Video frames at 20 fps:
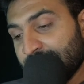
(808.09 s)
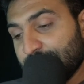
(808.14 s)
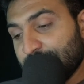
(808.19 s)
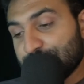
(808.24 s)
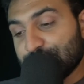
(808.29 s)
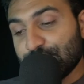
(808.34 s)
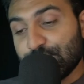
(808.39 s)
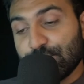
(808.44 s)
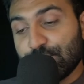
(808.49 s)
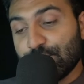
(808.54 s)

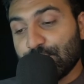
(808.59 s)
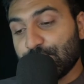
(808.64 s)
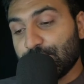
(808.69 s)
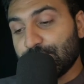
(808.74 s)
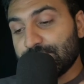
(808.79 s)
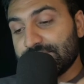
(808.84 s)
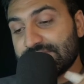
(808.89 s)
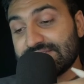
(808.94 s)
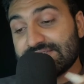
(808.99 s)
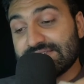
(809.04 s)

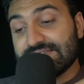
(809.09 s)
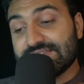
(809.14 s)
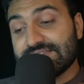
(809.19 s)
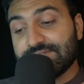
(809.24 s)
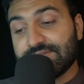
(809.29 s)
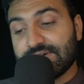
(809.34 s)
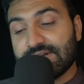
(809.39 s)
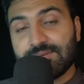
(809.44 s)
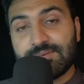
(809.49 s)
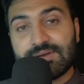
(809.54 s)
So this is the
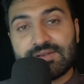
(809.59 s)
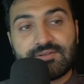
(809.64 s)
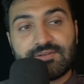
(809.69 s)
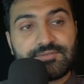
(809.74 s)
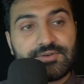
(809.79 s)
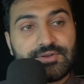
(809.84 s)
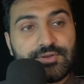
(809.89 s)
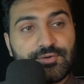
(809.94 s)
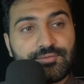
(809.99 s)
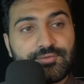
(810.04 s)
fundamental
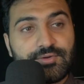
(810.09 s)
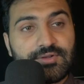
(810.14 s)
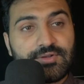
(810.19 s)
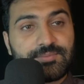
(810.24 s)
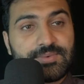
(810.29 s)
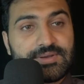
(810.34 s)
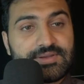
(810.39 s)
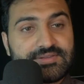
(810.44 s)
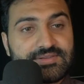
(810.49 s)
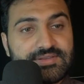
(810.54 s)
video. We will
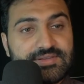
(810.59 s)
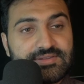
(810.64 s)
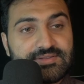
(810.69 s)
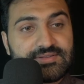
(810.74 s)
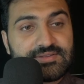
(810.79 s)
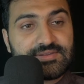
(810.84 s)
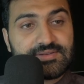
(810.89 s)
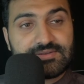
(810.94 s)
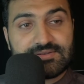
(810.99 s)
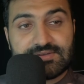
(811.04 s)
be
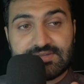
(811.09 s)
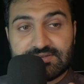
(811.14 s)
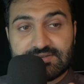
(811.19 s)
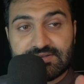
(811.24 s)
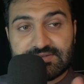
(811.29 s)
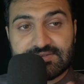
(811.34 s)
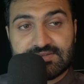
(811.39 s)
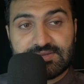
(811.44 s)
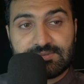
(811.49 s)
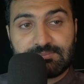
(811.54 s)

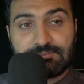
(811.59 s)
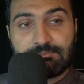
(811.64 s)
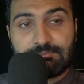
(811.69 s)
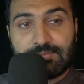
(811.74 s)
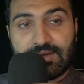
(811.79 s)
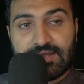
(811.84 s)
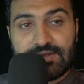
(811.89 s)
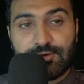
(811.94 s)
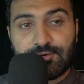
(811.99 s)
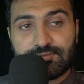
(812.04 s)
discussing
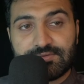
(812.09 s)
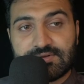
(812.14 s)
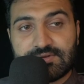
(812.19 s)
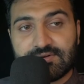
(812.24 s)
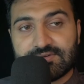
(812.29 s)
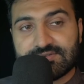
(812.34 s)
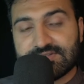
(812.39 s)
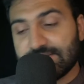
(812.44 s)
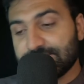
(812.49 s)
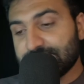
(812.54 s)
many of the
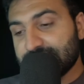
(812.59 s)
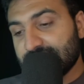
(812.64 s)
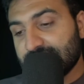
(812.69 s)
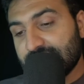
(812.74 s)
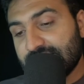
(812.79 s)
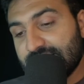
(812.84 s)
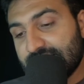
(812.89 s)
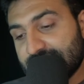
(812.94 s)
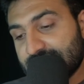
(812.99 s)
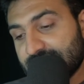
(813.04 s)
concepts
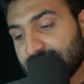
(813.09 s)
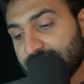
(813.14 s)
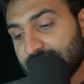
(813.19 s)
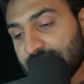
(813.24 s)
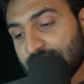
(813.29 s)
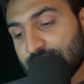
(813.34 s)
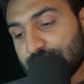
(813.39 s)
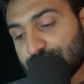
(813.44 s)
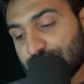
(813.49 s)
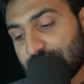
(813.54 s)
later.
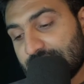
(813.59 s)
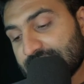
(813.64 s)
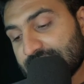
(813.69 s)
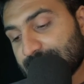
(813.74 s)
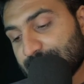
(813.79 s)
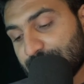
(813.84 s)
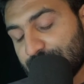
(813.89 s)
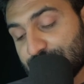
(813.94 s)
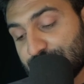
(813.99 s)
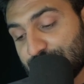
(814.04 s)
So let's
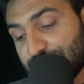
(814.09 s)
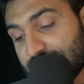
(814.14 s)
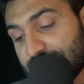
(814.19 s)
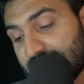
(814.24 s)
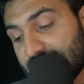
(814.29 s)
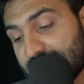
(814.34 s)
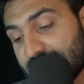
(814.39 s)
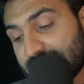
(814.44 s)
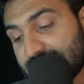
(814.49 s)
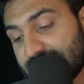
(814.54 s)
suppose you
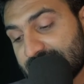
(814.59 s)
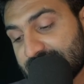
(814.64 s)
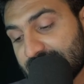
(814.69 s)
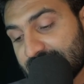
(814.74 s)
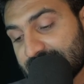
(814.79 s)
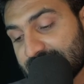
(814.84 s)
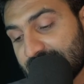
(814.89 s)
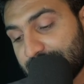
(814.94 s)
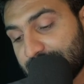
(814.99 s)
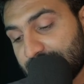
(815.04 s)
take this
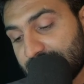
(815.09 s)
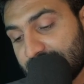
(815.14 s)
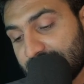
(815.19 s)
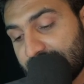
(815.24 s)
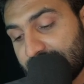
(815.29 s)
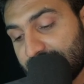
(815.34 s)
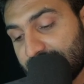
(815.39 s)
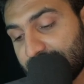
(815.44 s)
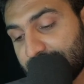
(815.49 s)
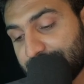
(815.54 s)
example
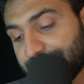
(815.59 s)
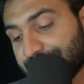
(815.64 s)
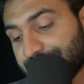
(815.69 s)
here.